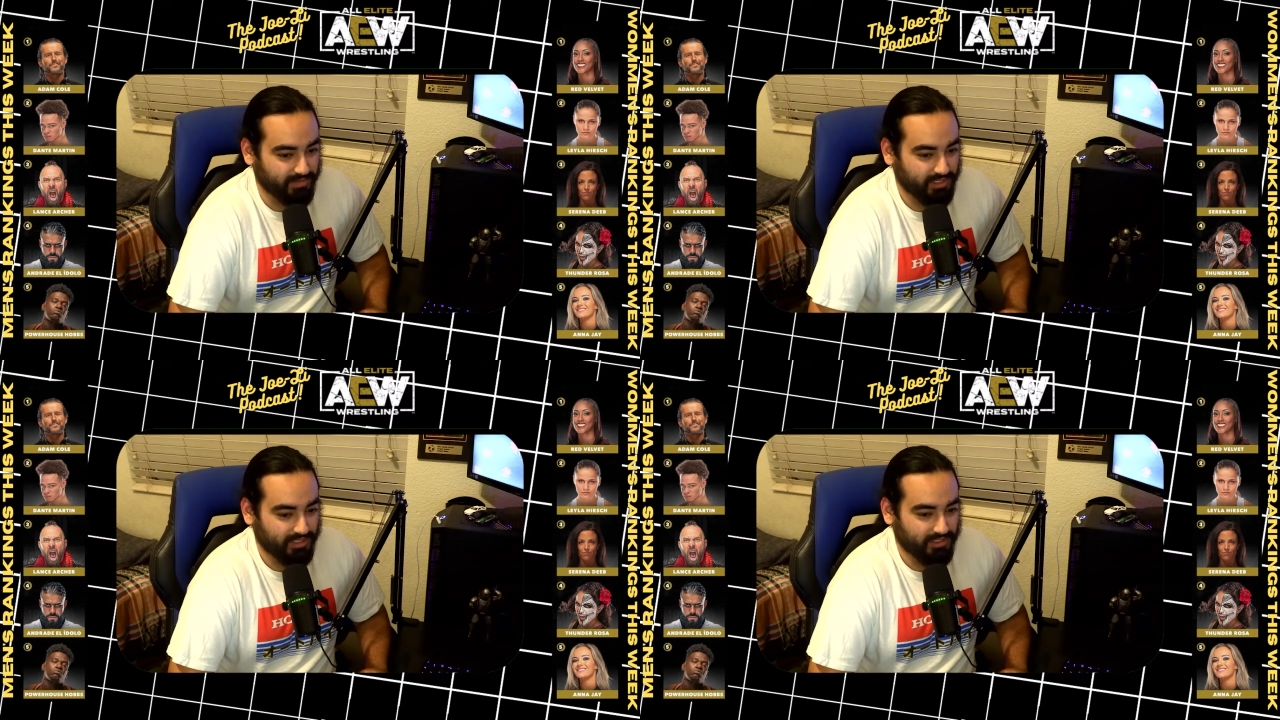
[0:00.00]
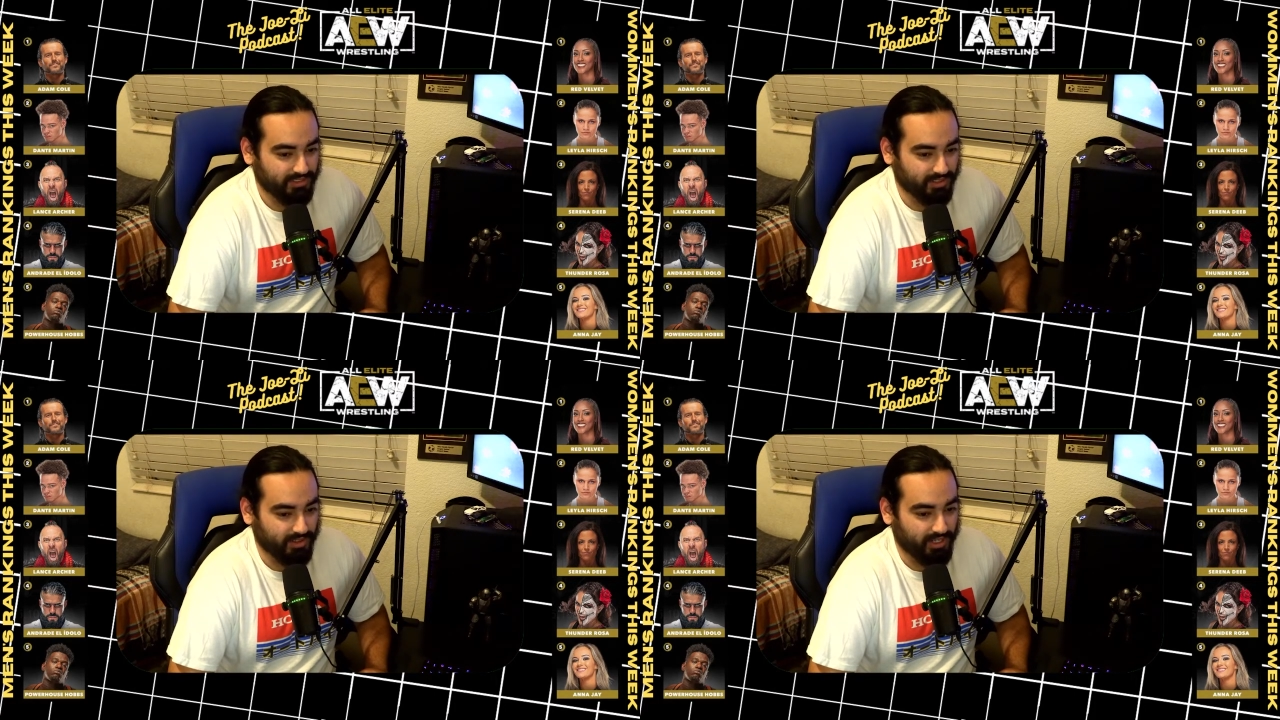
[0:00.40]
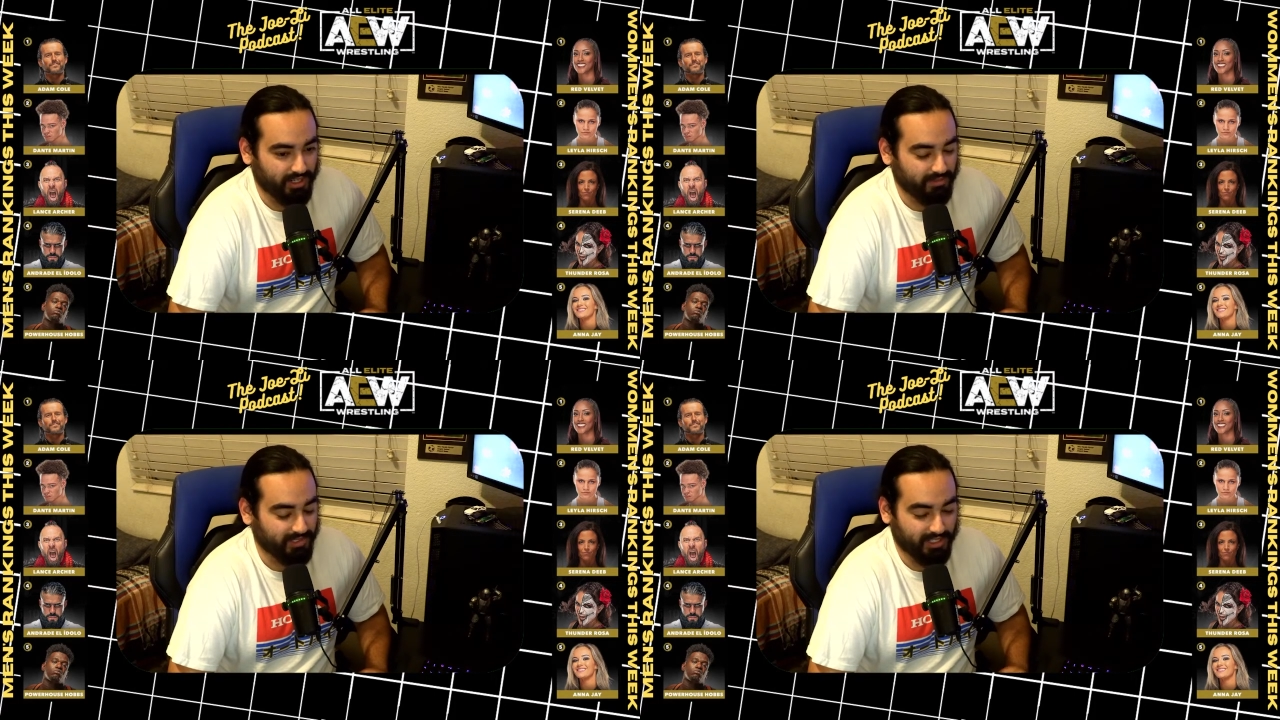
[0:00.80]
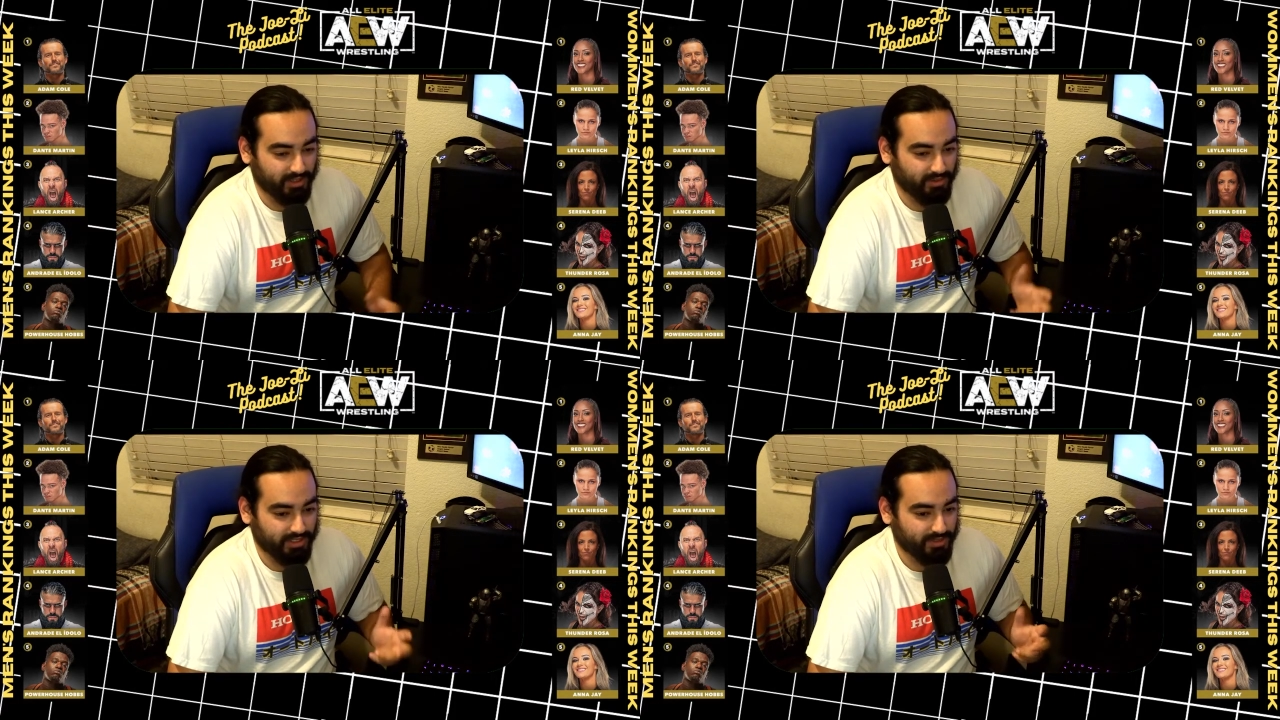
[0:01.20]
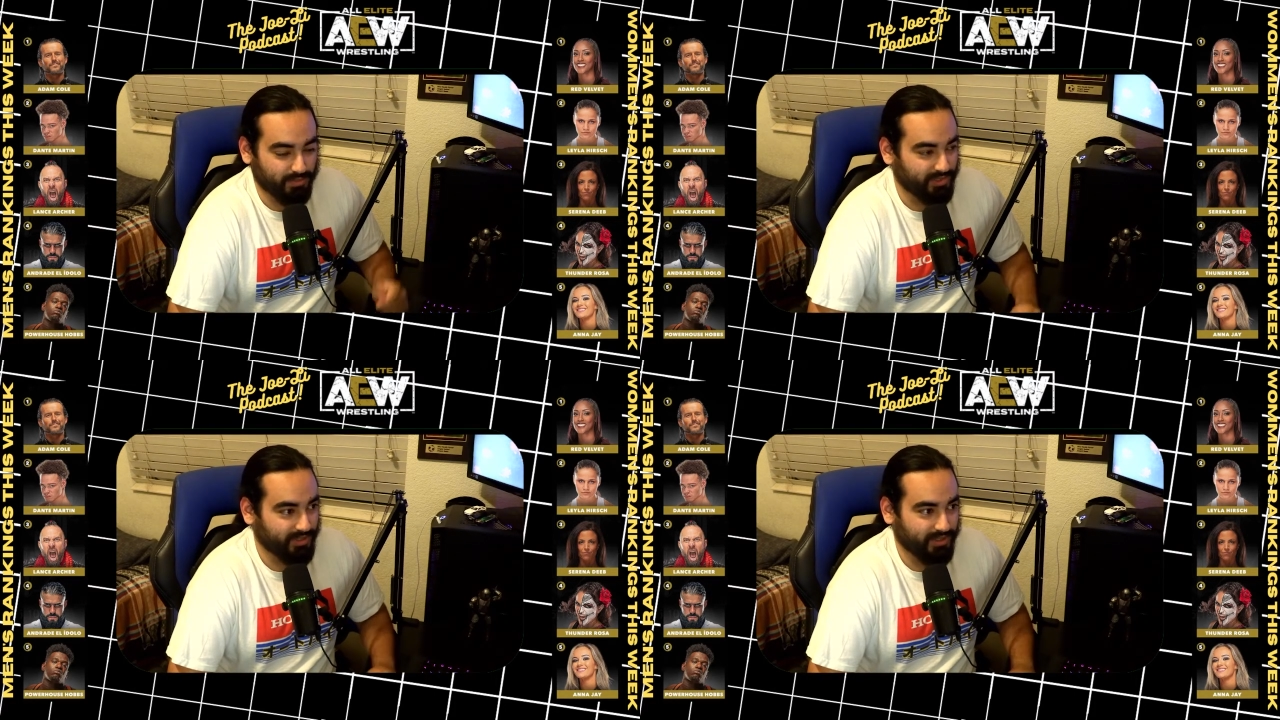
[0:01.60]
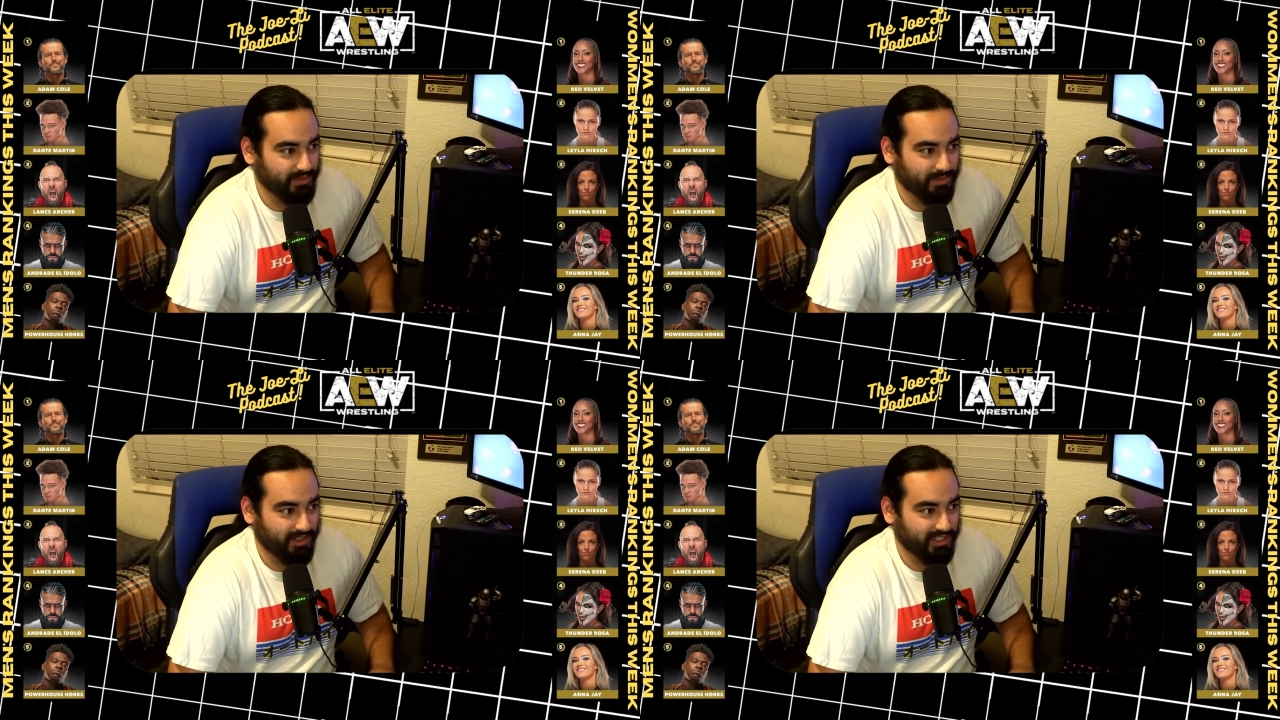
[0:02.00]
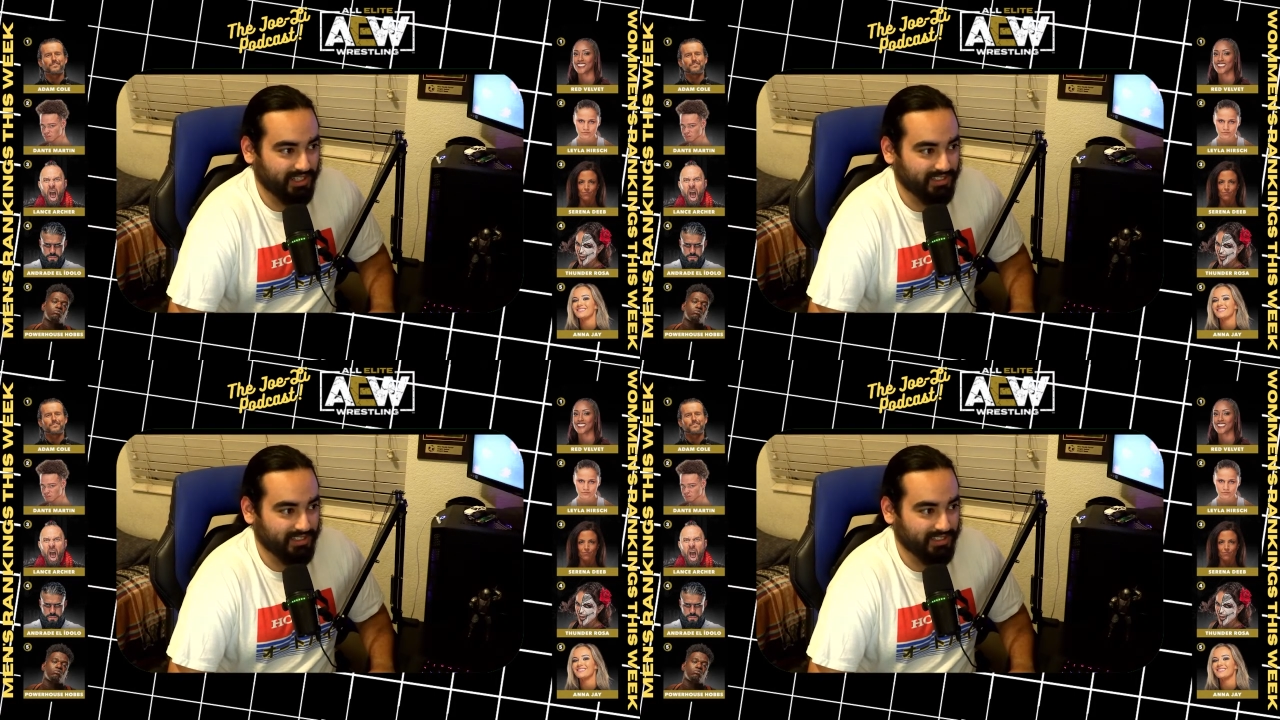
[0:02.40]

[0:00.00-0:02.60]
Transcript: So I mean, I don't watch Bully Ray's podcast,